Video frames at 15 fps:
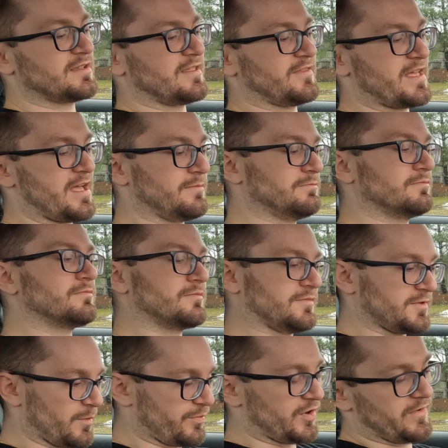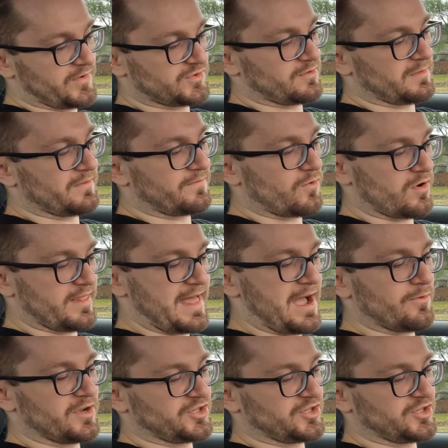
and then the previous one before that,